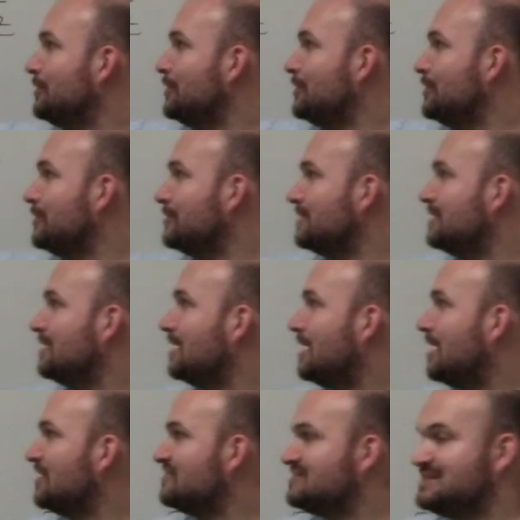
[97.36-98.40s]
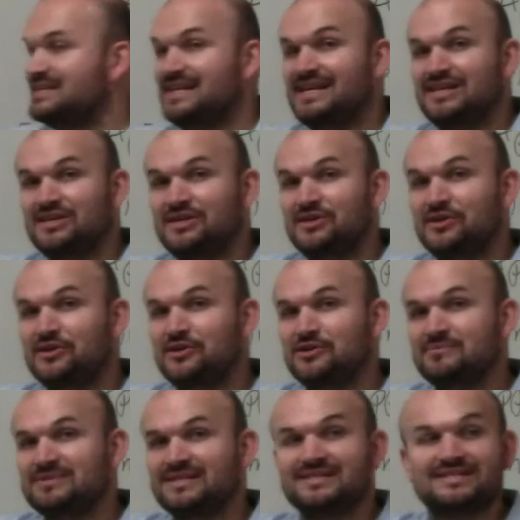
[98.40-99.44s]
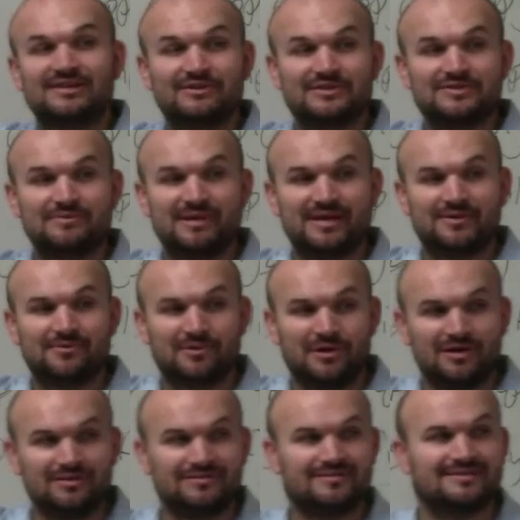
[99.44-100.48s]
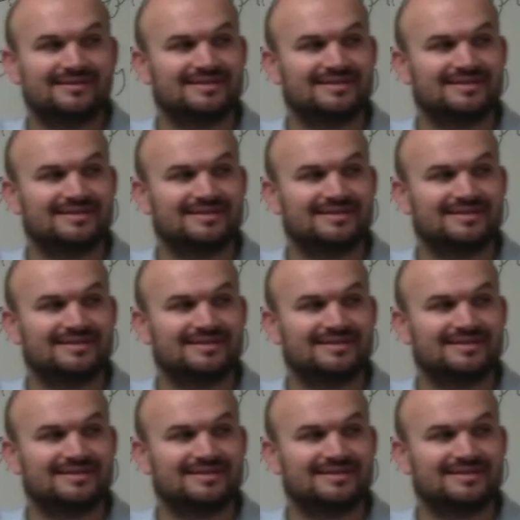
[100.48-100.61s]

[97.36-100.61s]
root of z cubed is going to equal